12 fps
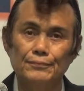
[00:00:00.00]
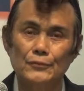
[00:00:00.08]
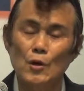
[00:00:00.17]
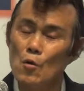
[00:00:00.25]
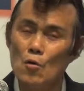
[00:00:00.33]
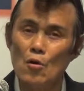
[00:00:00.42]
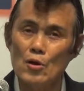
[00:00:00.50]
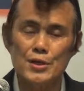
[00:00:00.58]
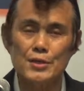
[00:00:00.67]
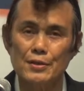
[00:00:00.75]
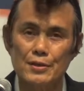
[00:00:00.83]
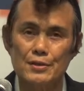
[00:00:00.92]
No
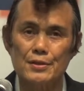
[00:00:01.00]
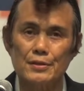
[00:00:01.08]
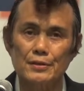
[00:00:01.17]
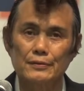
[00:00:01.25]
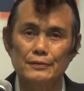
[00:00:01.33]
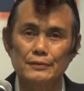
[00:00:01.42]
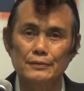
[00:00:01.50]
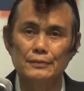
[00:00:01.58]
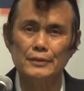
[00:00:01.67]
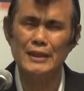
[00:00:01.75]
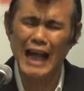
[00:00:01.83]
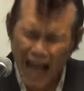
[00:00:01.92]
coincidence.
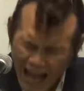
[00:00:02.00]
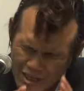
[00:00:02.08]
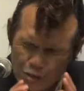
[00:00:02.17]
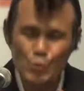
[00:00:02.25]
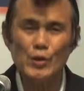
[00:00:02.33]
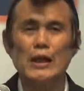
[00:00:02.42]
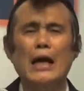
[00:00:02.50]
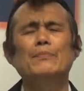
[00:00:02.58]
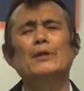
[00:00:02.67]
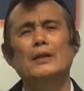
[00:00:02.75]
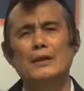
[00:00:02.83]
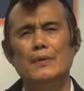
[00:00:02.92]
It's God's will, I
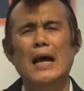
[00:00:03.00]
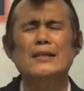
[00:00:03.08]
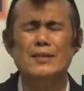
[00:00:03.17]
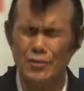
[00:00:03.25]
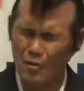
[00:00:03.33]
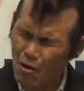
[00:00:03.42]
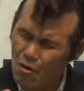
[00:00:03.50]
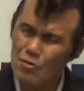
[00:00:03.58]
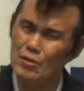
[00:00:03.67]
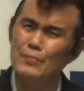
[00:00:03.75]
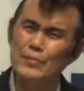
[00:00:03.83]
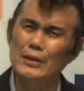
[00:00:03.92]
believe. I
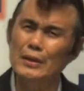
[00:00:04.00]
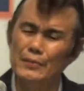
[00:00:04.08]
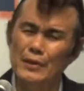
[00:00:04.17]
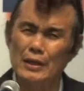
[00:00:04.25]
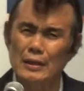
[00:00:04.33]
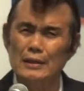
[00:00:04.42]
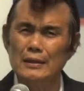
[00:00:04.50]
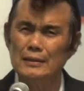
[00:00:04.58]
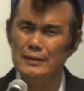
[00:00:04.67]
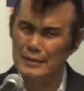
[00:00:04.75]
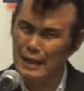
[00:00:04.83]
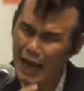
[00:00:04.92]
strongly believe.
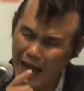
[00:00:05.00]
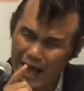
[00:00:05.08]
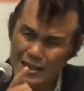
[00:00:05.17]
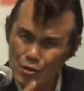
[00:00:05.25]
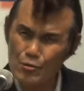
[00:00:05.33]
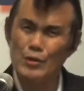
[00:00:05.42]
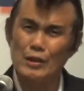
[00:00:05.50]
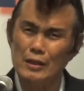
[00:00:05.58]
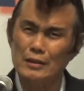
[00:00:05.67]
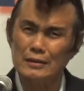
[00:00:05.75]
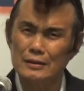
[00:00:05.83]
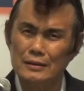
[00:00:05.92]
It's God's will.
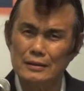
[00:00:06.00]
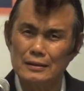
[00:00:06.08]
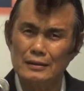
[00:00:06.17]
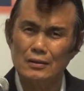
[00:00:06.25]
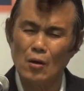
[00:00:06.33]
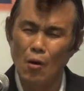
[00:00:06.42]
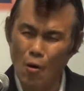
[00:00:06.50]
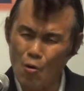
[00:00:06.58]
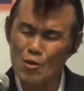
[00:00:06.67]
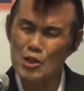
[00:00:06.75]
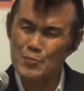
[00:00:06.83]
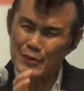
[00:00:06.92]

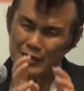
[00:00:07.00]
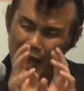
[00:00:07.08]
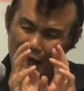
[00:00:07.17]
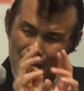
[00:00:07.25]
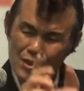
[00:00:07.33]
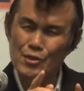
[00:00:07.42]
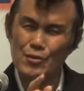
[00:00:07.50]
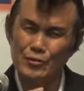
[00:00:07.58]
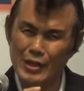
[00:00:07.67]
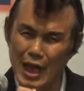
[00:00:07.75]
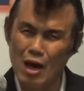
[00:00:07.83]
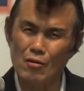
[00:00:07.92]
Holy Spirit touch you
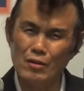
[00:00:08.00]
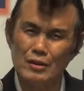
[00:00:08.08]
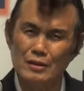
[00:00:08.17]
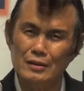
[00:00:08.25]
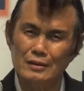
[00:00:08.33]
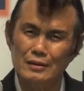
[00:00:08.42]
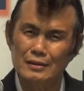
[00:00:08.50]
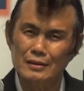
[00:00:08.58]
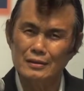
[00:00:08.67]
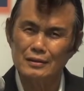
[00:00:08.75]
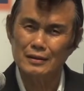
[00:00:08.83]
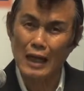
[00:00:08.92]
now.
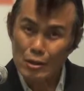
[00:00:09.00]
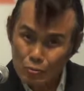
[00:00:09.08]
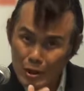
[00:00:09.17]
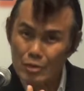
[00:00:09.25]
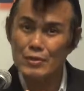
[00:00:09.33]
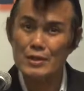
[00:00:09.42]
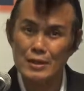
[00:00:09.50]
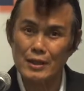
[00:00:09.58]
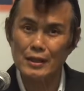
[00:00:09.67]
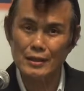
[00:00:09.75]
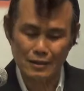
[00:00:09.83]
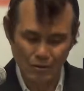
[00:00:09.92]
That's why you're
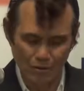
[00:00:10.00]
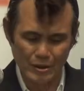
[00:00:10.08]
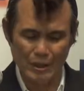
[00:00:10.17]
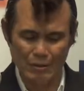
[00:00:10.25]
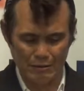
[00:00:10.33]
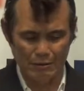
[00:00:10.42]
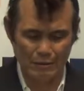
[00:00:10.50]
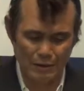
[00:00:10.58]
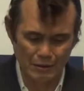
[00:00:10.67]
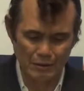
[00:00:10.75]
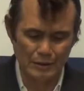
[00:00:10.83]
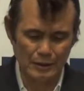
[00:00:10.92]
listening. Okay,
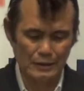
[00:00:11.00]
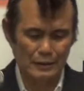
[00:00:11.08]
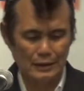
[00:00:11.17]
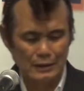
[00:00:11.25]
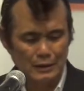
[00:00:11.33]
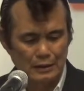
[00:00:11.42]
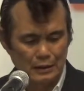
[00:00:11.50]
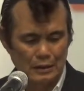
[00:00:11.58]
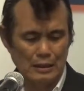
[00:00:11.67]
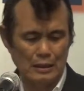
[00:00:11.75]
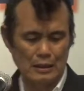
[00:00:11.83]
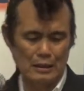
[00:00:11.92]
I'm
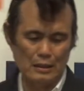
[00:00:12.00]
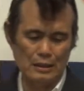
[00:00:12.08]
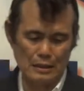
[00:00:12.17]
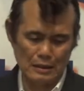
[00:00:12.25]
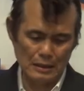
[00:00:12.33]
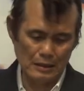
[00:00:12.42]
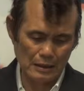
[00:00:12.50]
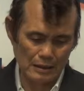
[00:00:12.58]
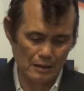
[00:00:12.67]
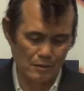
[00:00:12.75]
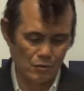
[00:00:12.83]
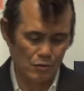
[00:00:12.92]

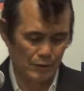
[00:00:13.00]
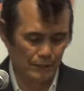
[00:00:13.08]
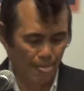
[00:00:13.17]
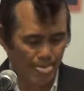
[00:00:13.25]
going to move.